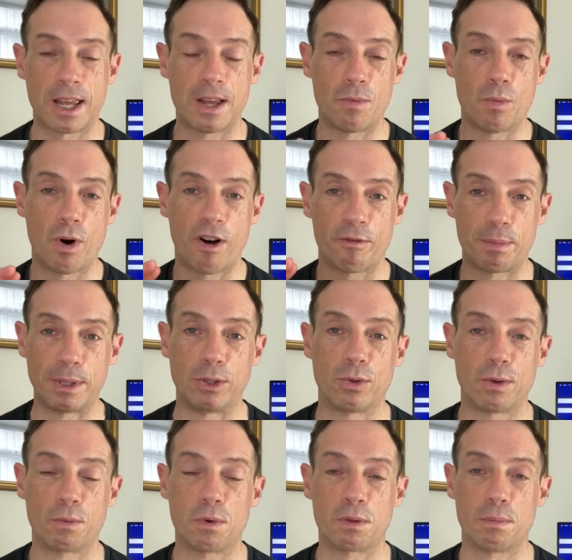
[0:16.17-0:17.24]
in what I've been
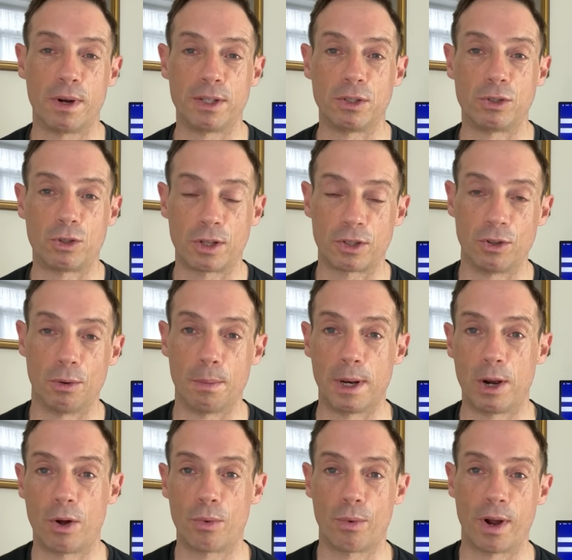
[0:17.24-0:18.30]
doing with my nutrition on my
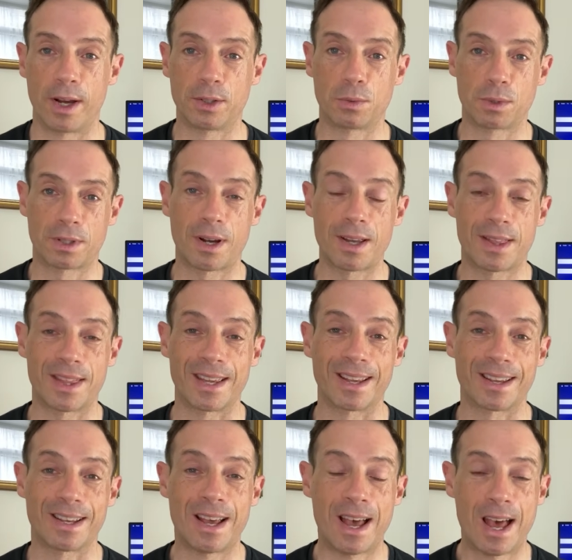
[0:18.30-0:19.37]
long rides, which I
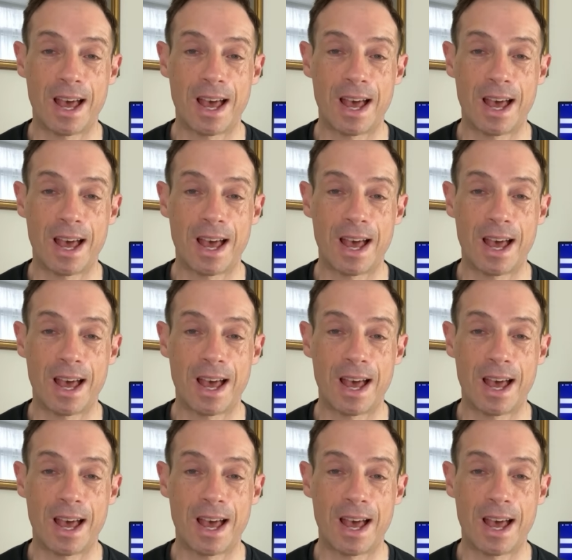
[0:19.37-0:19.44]
think